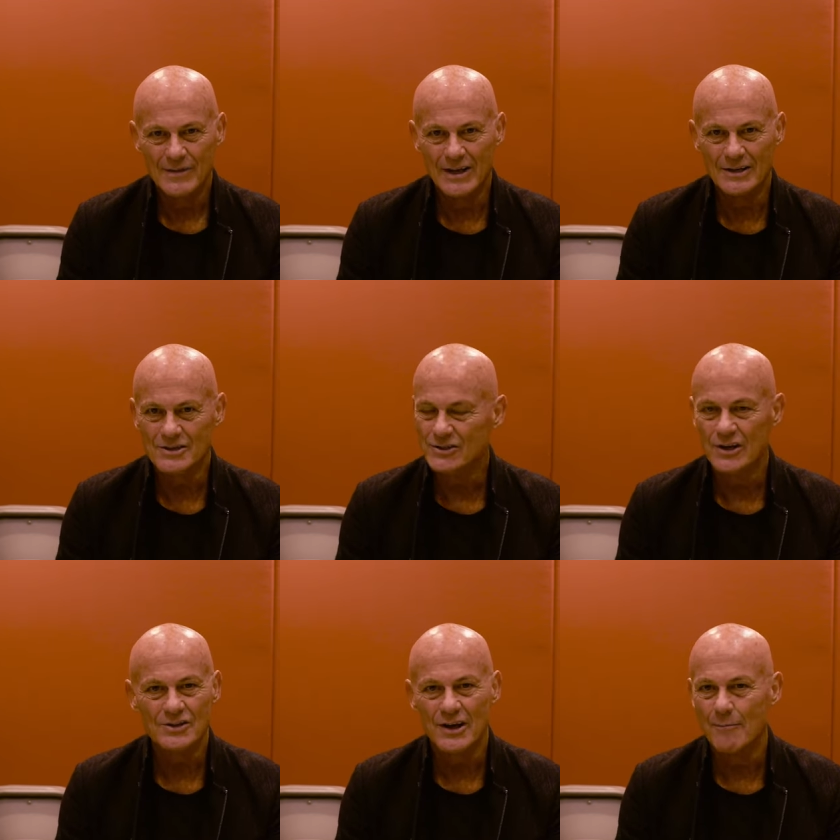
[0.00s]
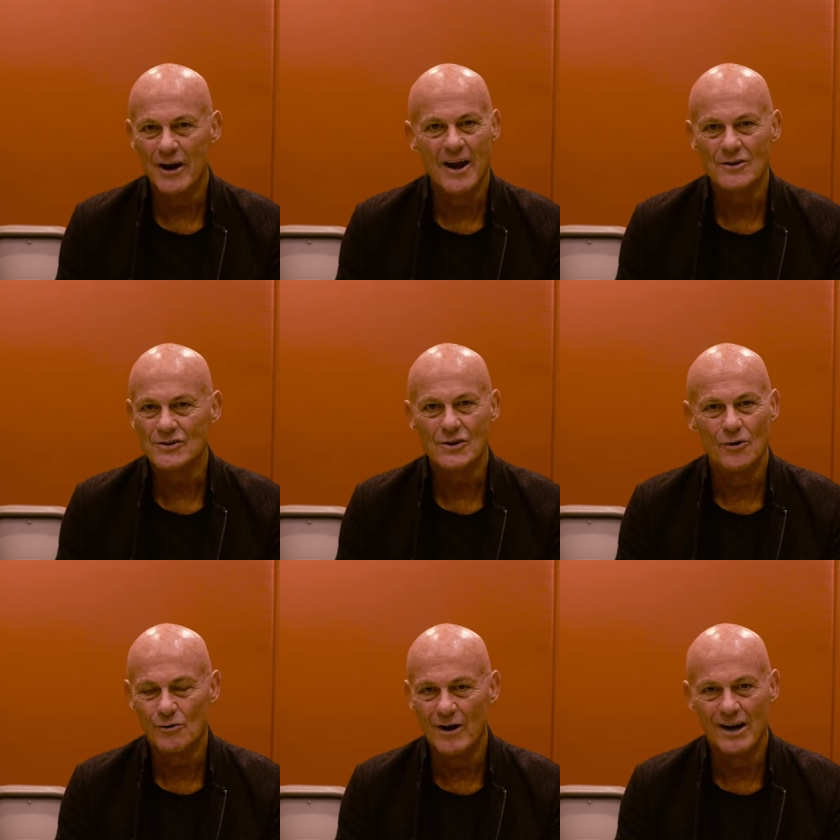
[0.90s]
It's just coming out so
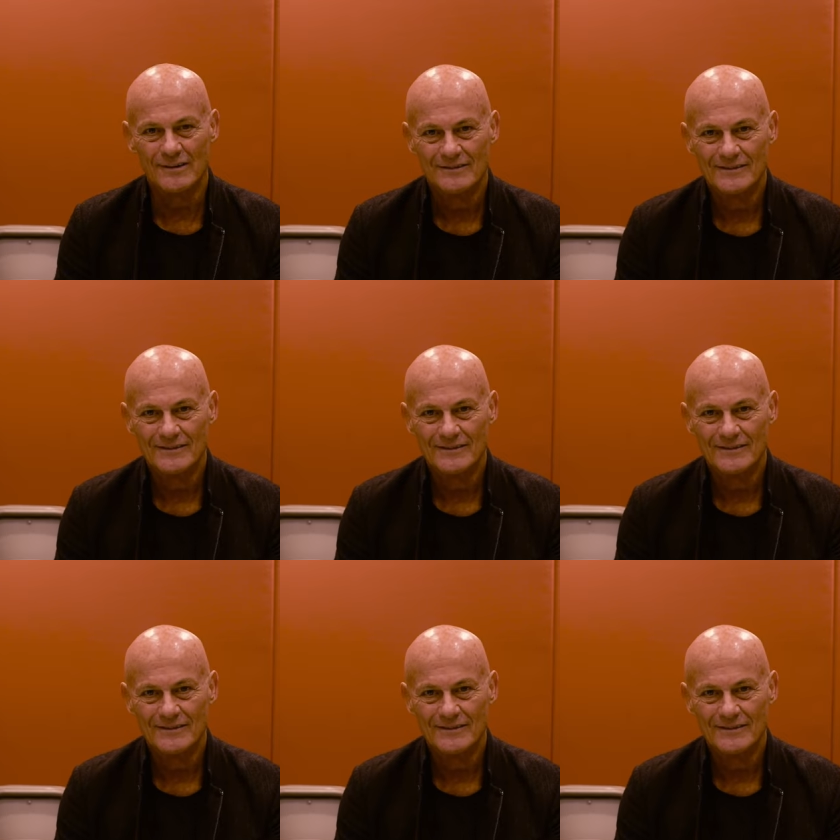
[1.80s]
great.